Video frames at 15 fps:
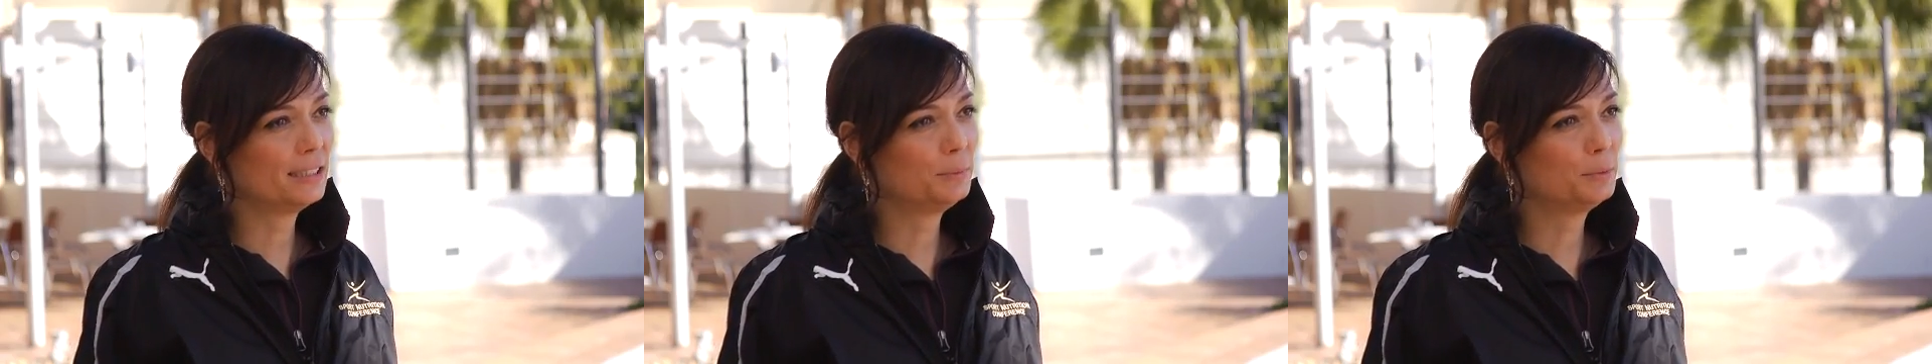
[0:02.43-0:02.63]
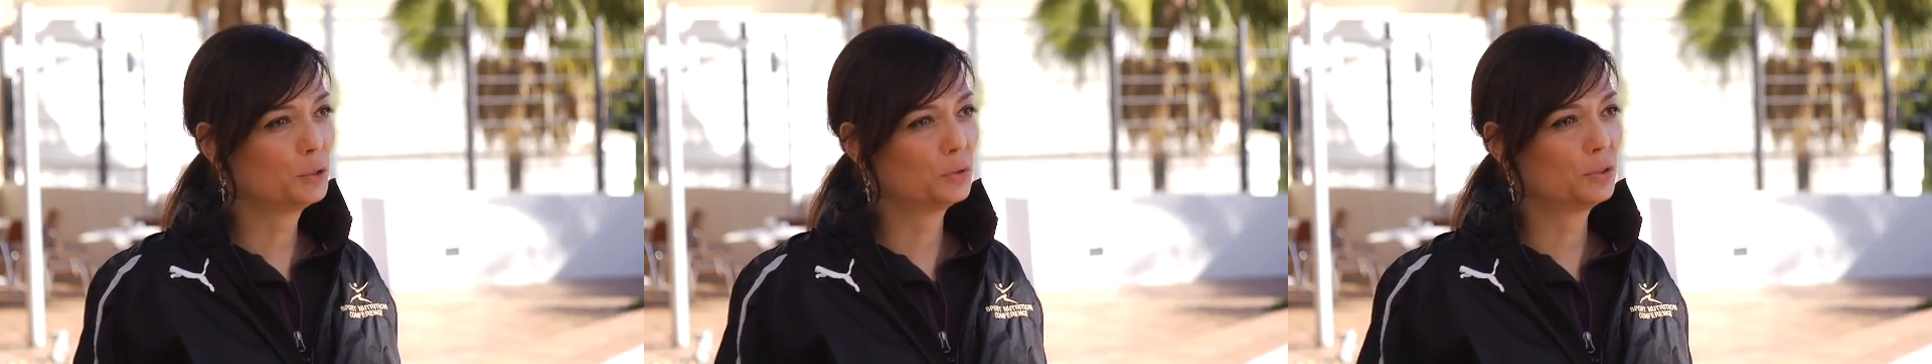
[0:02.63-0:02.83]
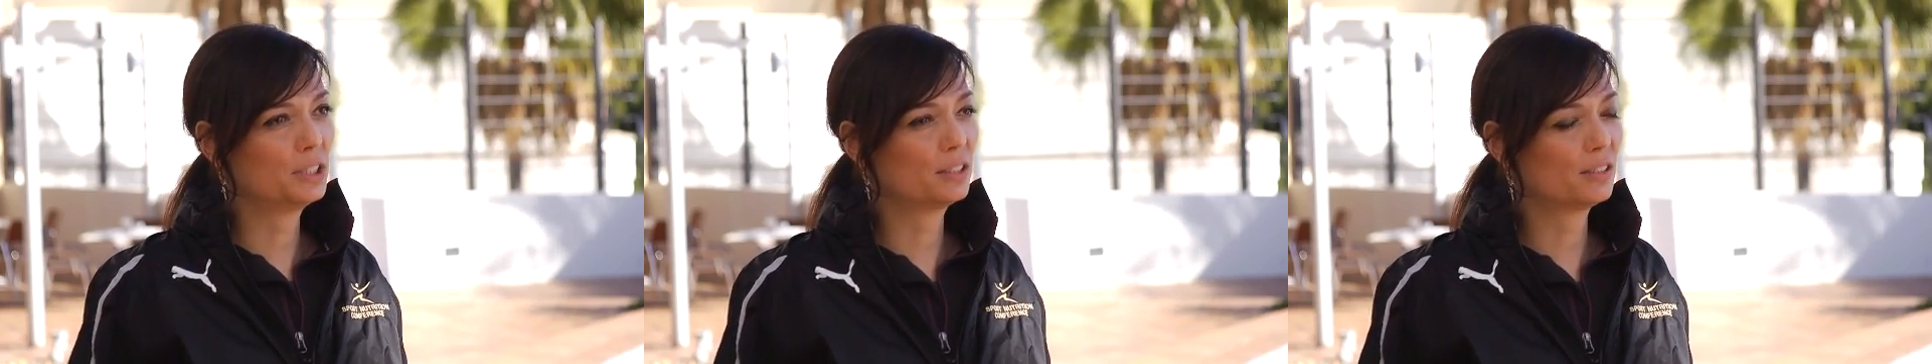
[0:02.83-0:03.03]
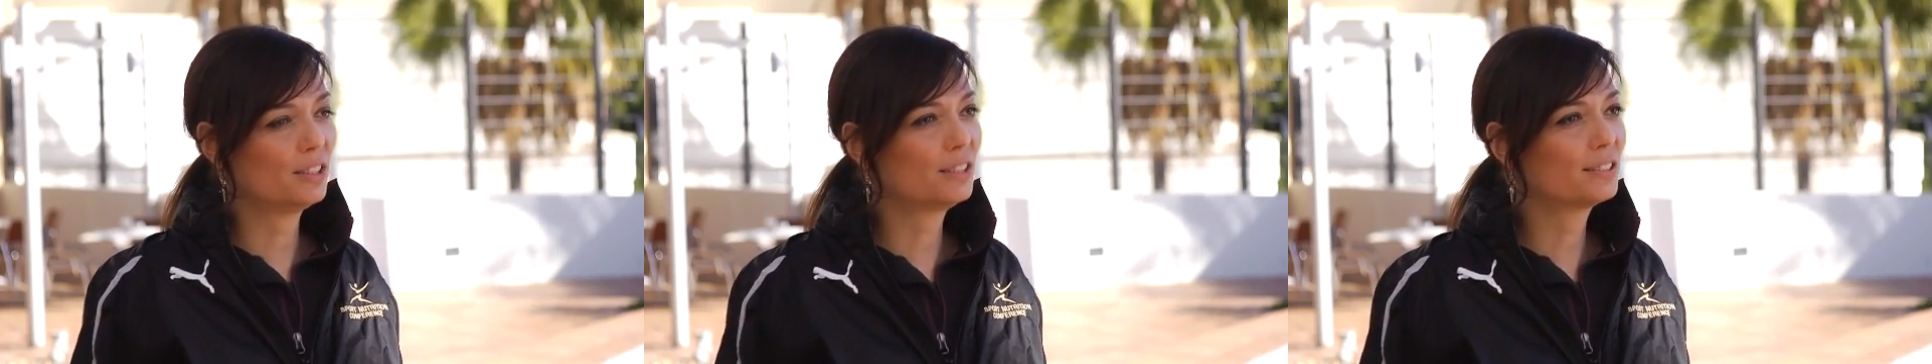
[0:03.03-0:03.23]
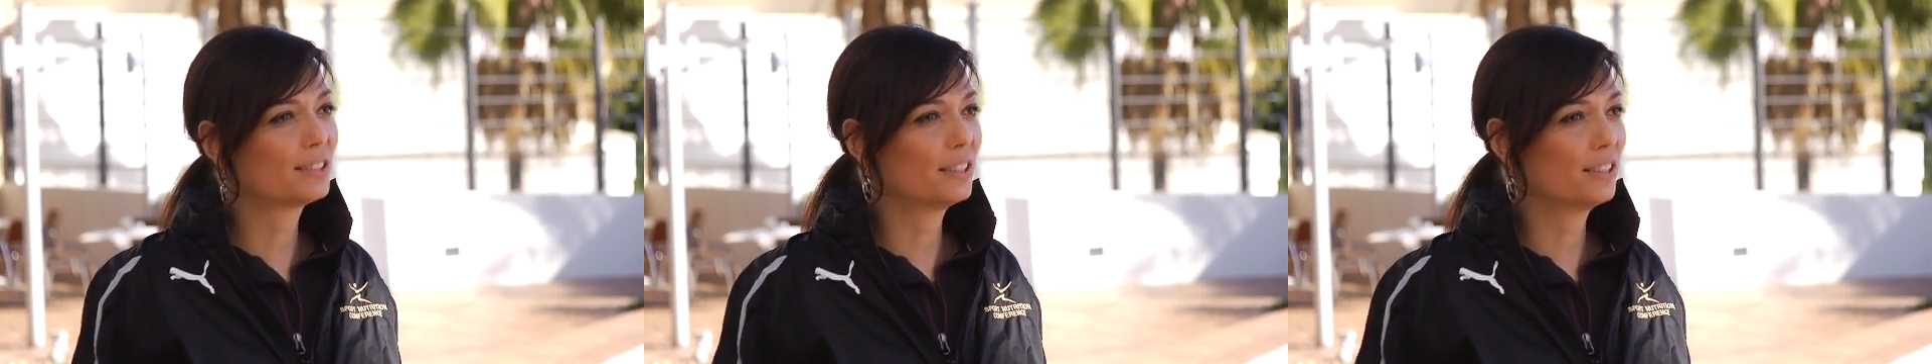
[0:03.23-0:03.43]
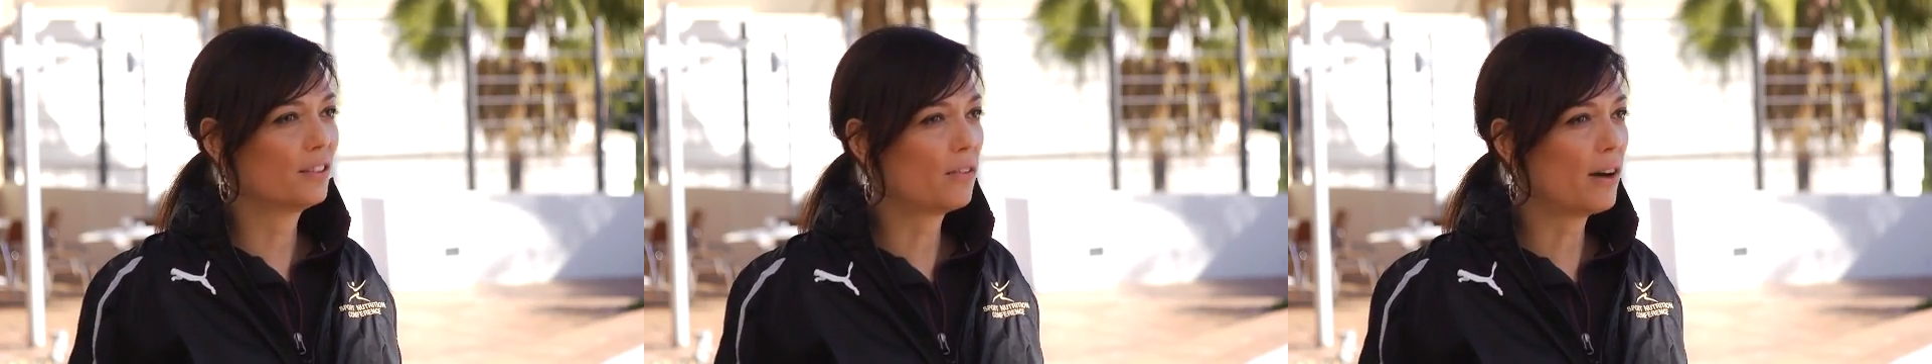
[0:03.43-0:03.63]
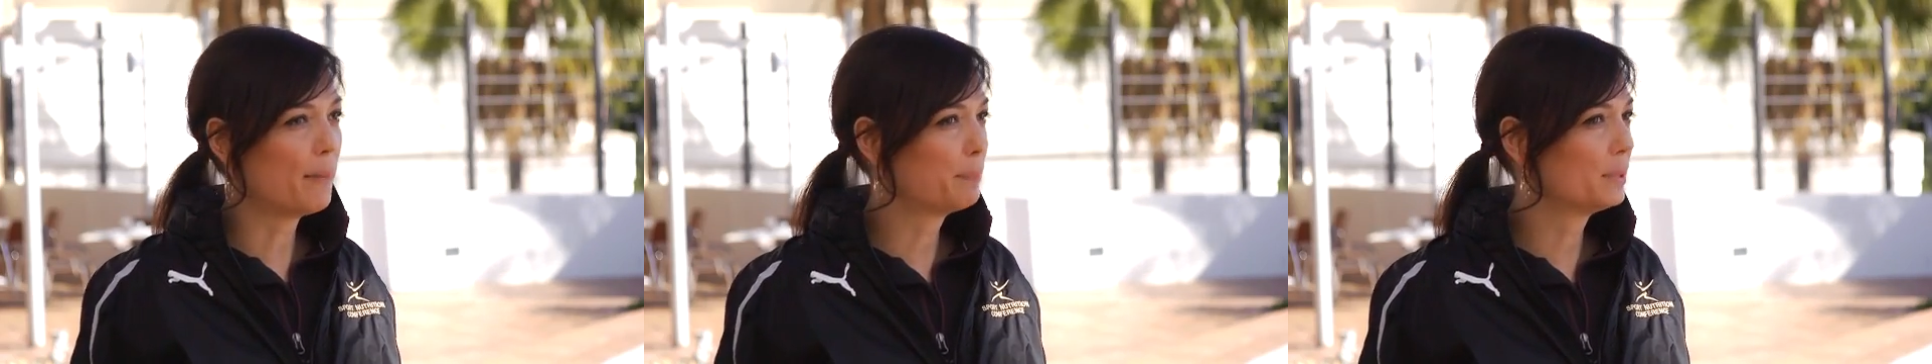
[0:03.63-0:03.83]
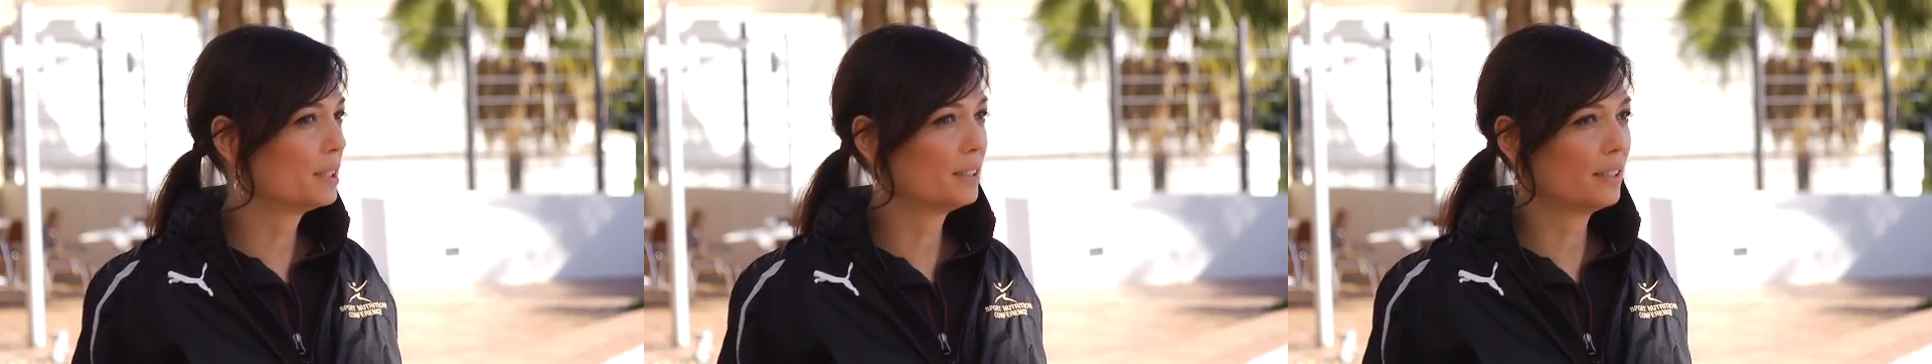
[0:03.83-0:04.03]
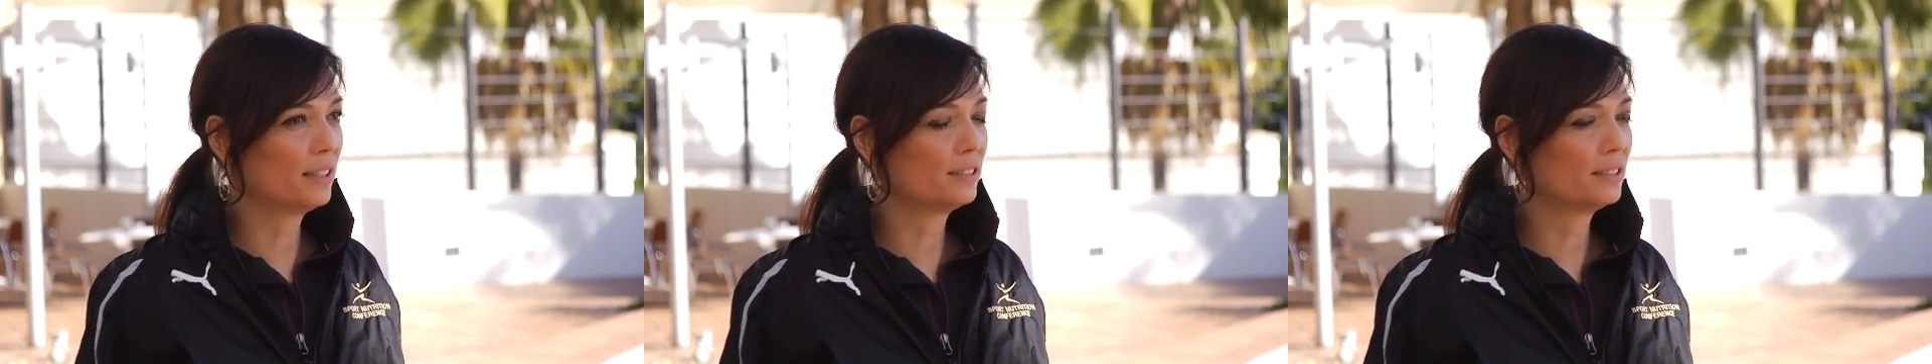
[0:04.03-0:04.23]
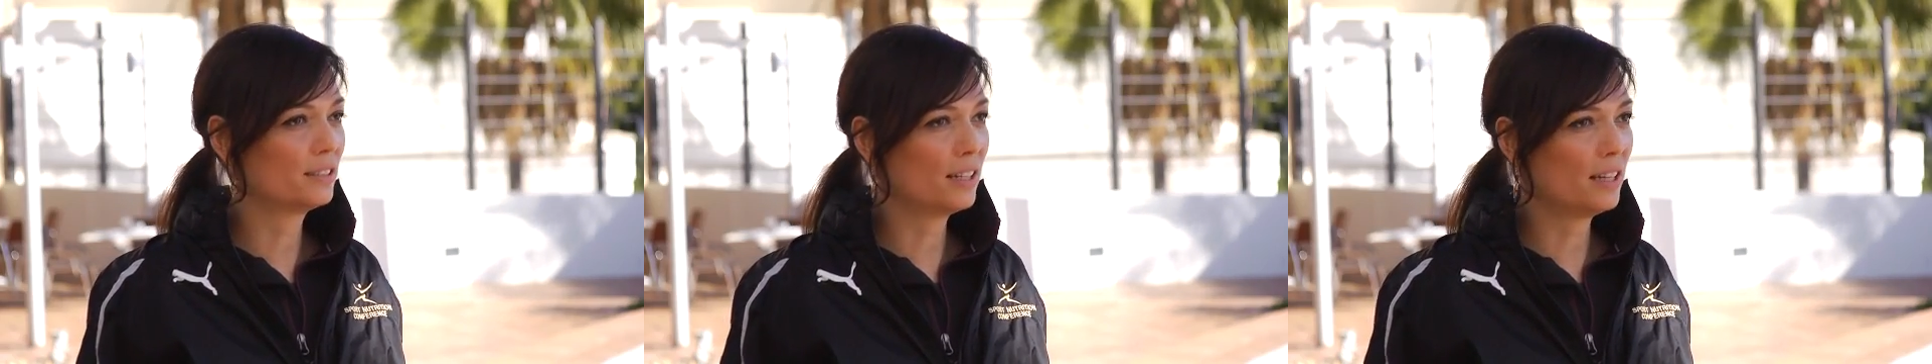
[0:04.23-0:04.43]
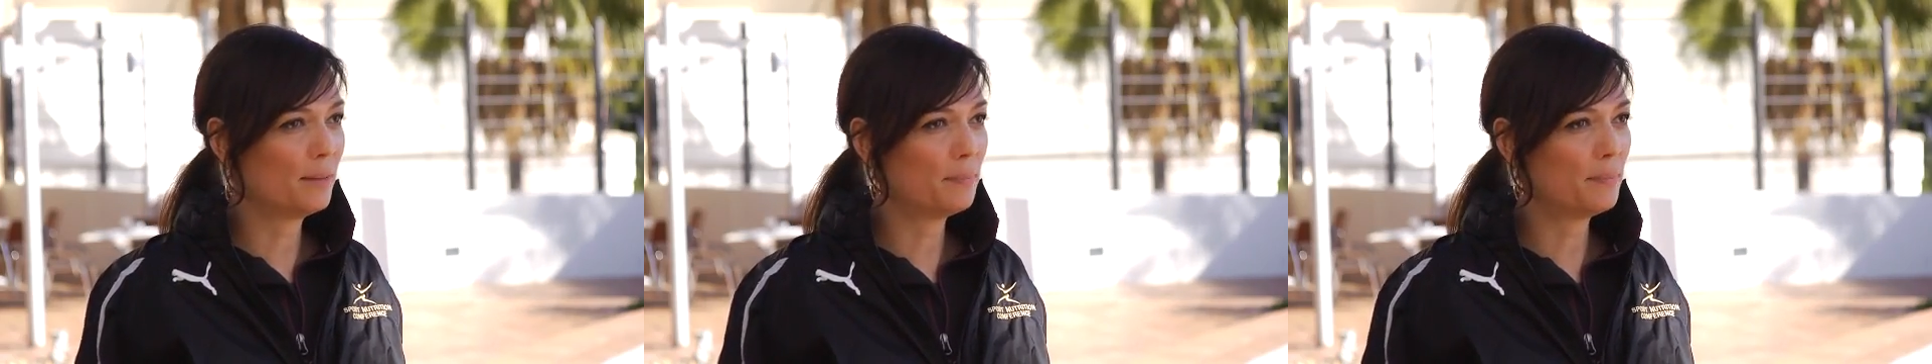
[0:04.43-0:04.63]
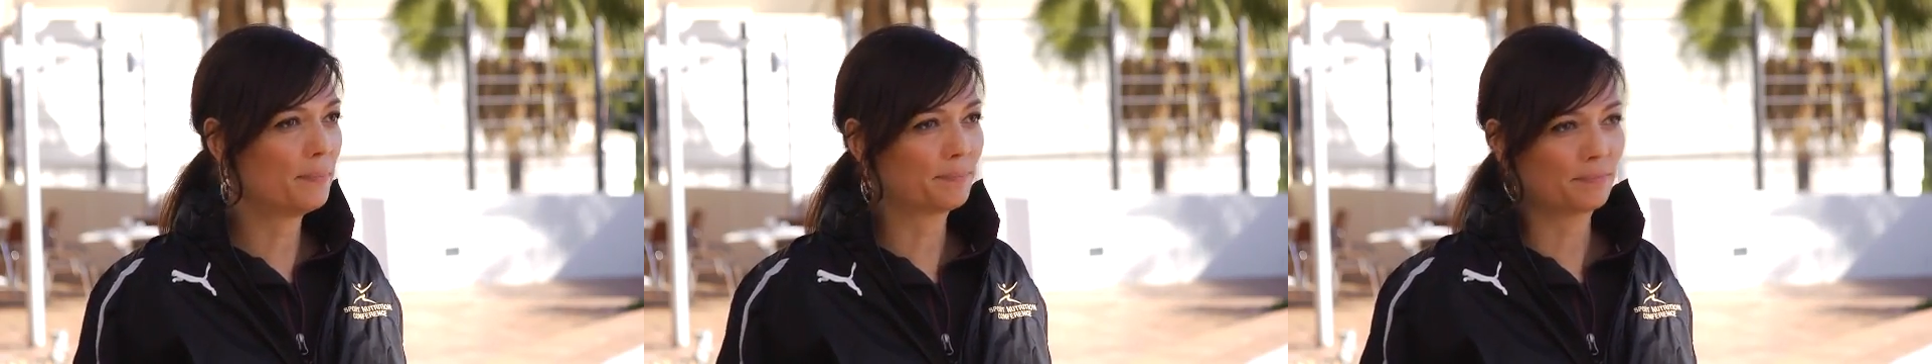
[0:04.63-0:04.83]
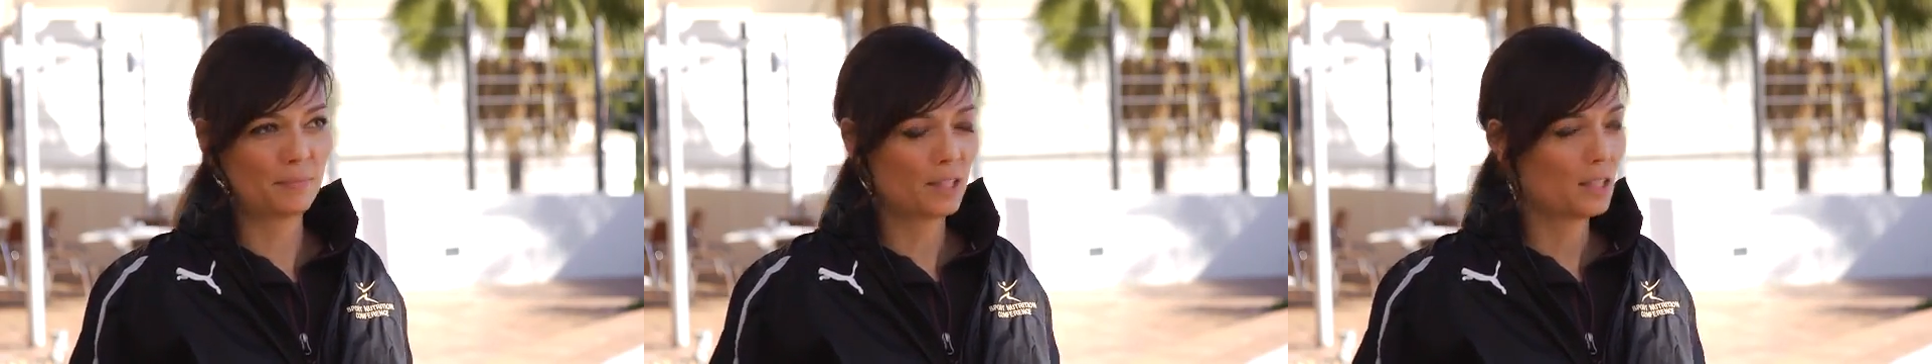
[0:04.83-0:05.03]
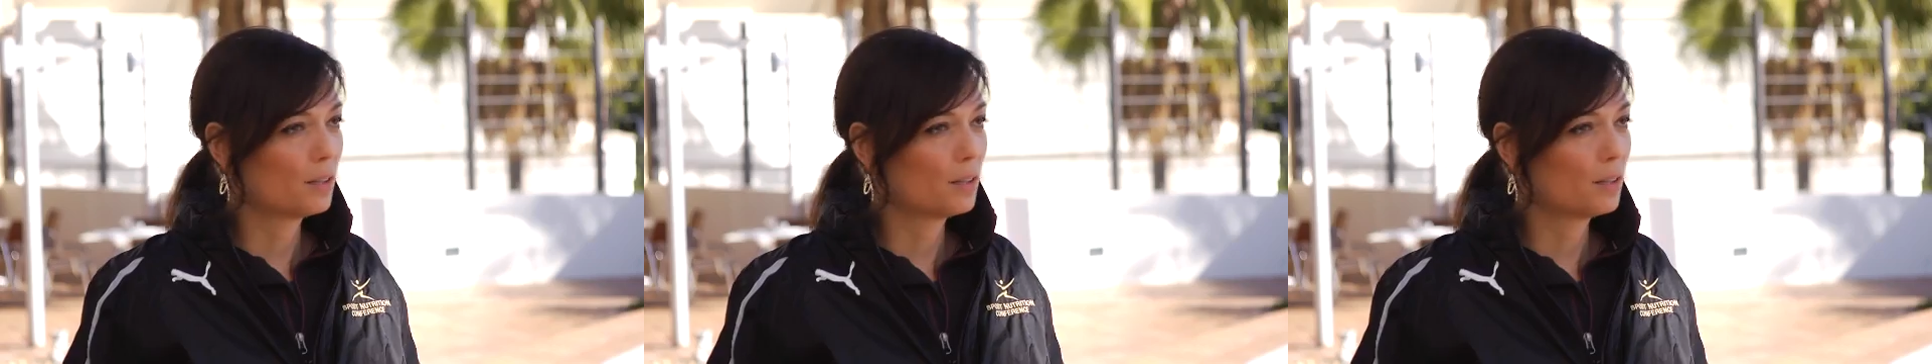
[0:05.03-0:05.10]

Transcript: seems to result in a rapid and um,